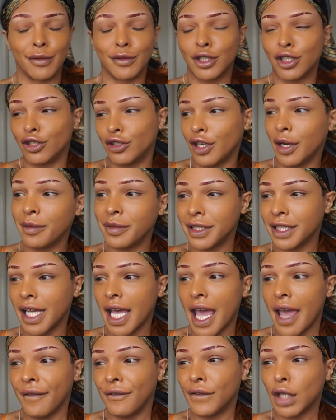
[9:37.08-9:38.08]
strip
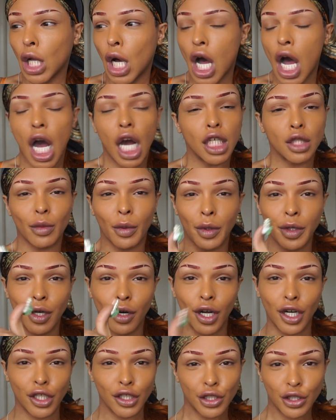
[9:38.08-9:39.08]
skate vlogs where we're
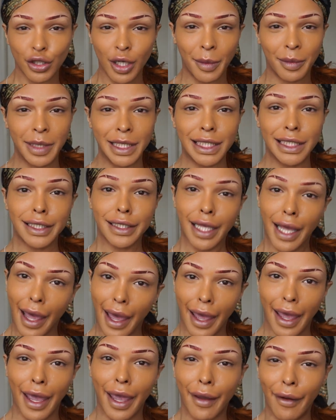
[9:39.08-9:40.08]
going to strip and
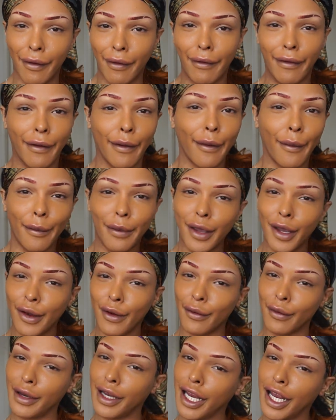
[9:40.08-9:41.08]
skate. Girl,
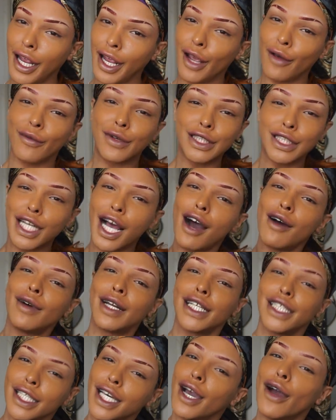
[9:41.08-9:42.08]
period. What y'all
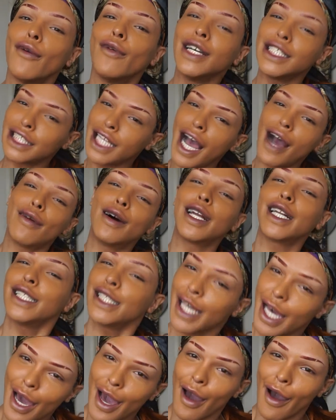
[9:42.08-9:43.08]
want to do?
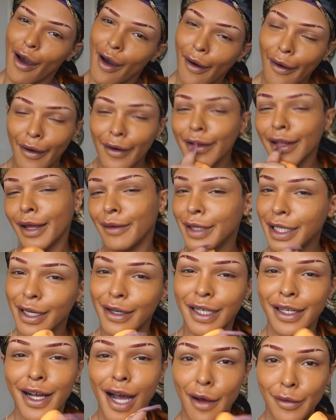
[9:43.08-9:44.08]
Oh, let me
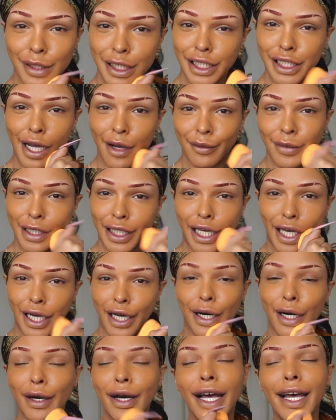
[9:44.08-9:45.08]
know in the comments down
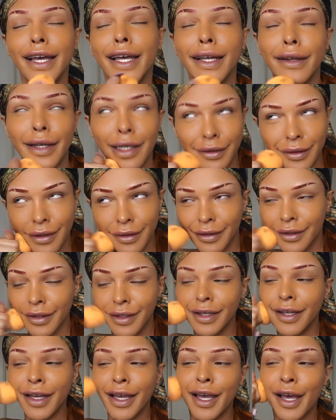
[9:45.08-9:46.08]
below.
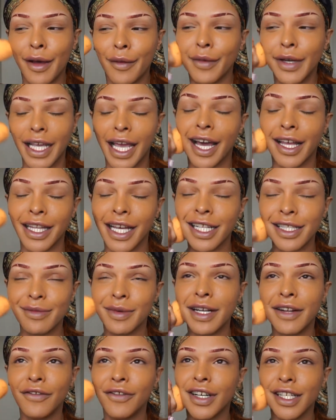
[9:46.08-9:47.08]
But yeah, that's
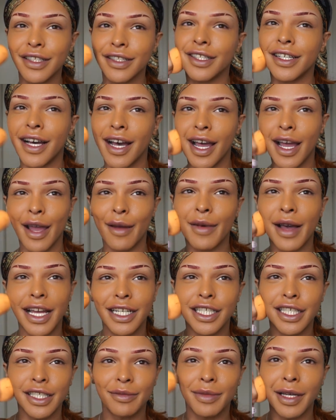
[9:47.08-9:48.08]
been a fun time.
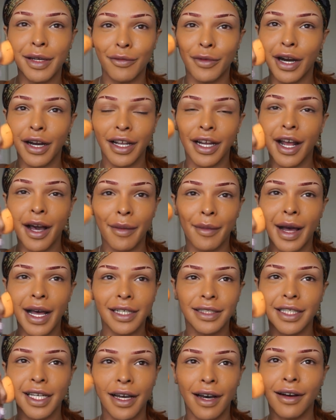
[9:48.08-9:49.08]
I just been working on
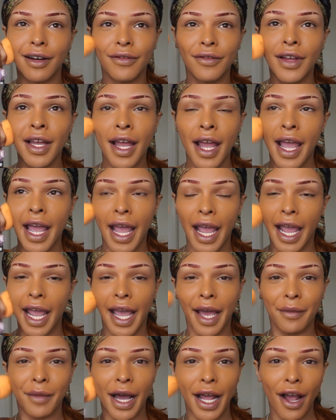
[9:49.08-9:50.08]
myself
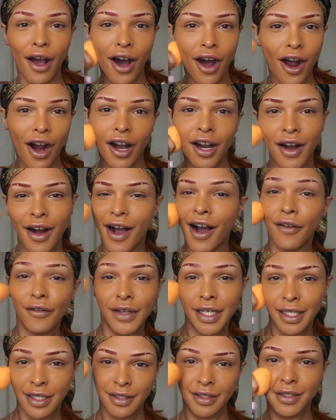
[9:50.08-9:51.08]
and my art,
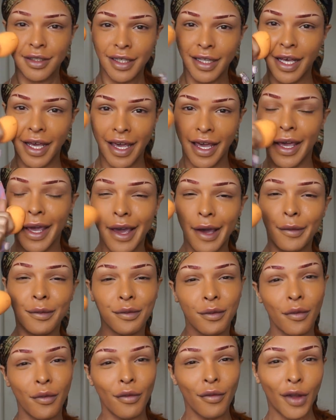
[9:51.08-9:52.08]
obviously,
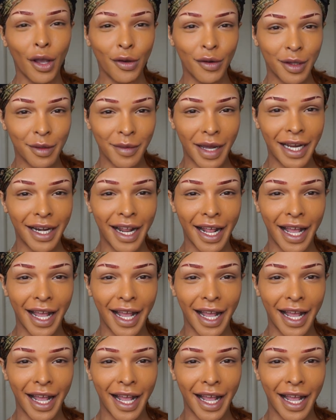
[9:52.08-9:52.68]
with my